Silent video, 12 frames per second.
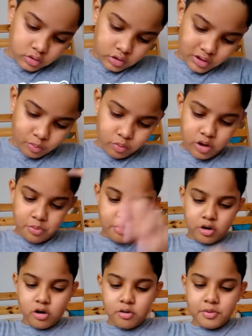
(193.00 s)
you can wear
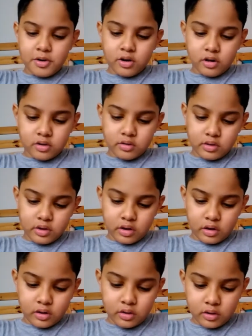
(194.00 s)
more because
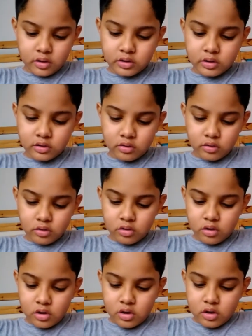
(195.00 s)
yeah, I think so.
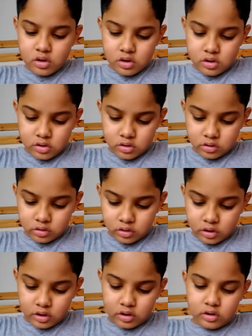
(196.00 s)
It's
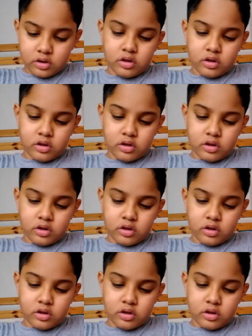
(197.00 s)
not that